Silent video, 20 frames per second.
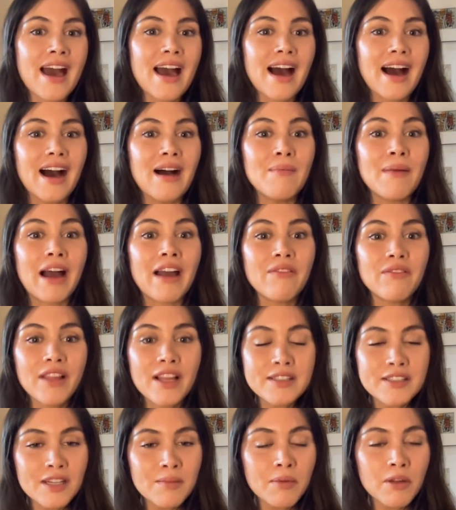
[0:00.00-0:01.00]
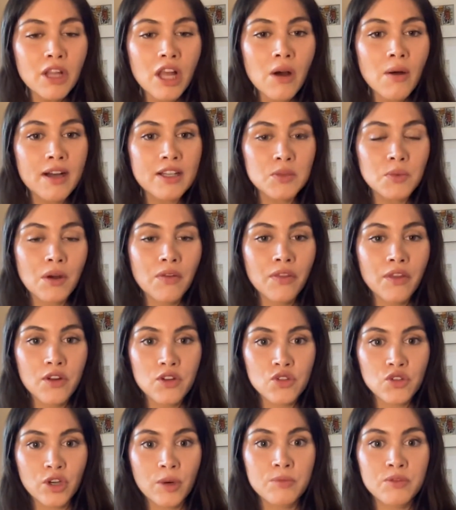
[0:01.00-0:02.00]
I've listed below as well in the
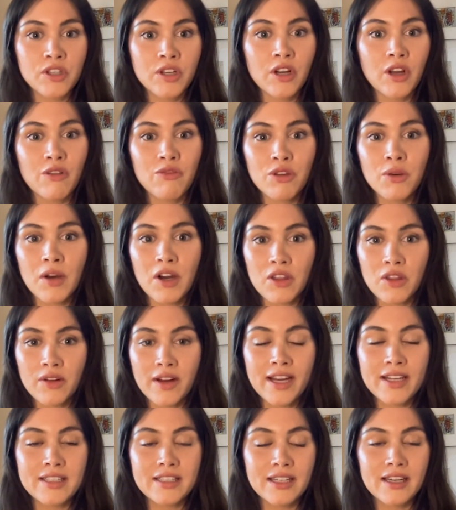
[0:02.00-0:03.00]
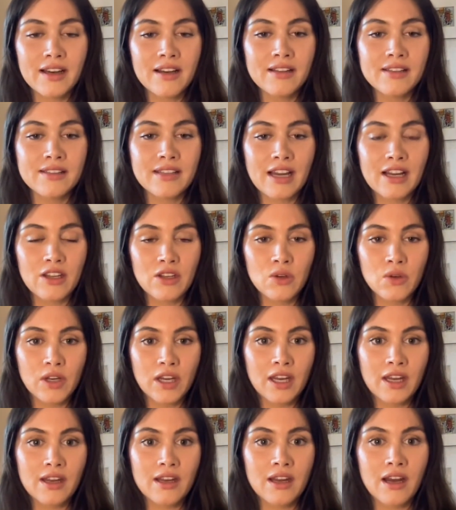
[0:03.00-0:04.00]
description a few other ideas that you
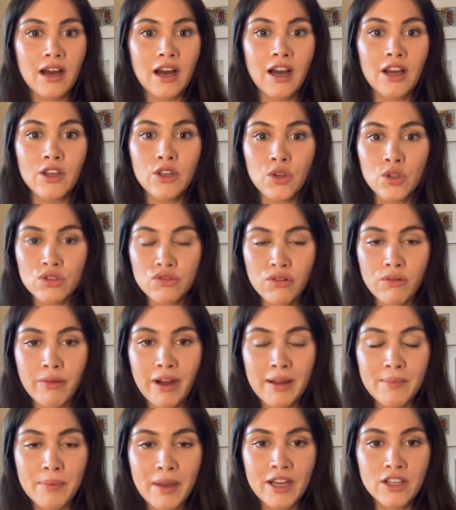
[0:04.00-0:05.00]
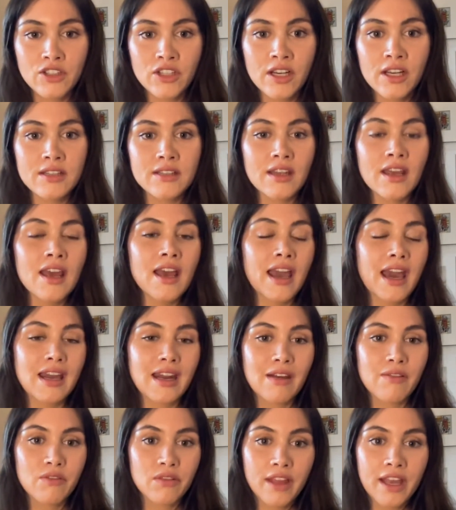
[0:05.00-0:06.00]
can use for white pages, and
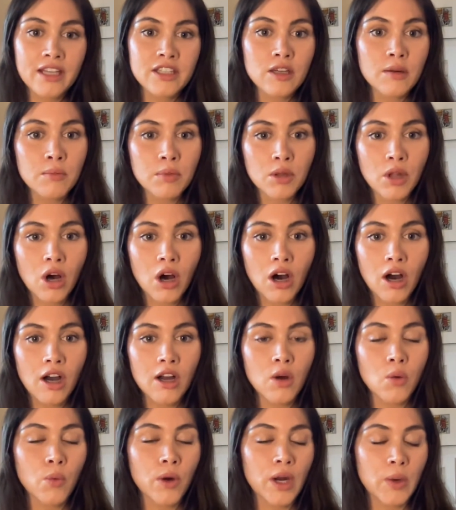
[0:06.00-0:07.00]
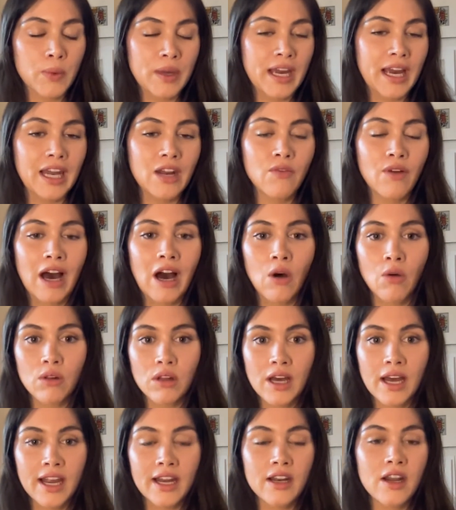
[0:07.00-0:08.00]
I've linked a blog where we kind of
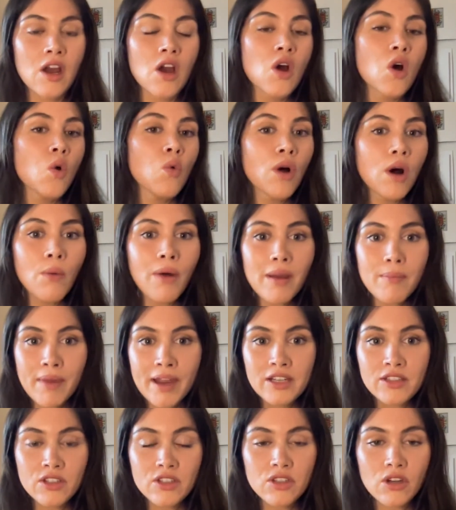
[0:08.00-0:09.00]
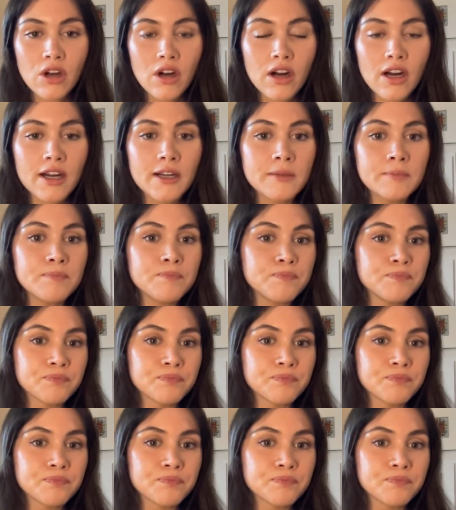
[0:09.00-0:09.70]
outline what white pages are